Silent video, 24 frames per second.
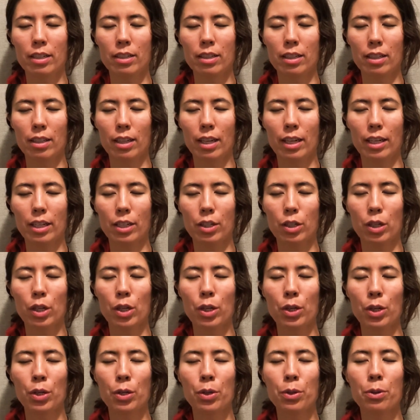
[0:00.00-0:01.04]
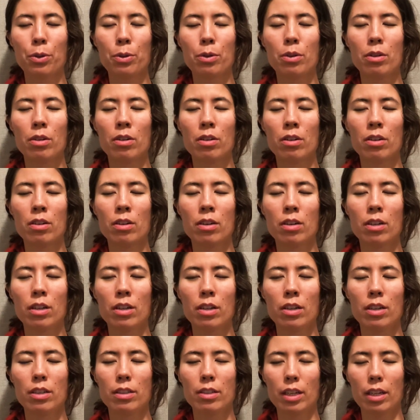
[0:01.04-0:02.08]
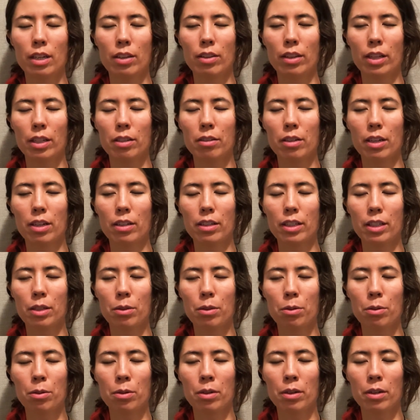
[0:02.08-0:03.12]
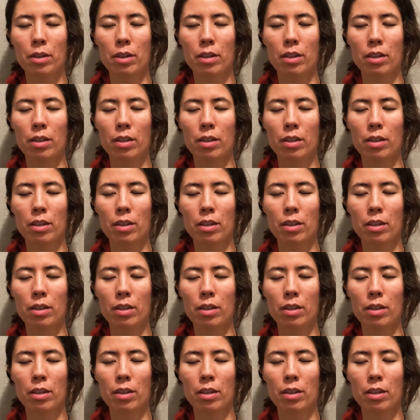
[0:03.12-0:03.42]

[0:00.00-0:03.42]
to let it go down that grounding cord.